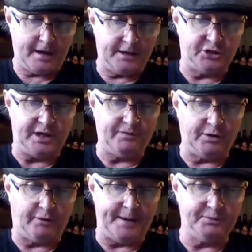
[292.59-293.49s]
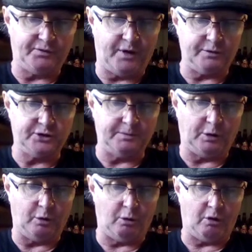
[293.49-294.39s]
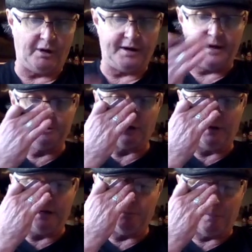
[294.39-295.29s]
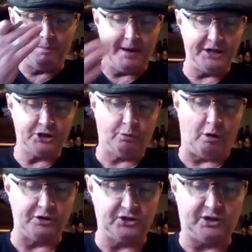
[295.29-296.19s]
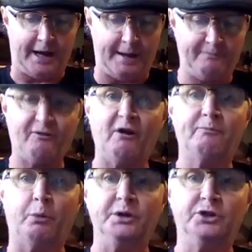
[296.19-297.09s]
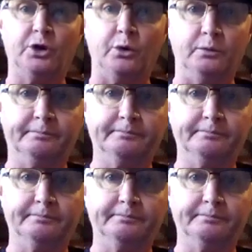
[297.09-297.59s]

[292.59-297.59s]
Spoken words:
7 grams of calcium chloride, and so my mash was 5.2.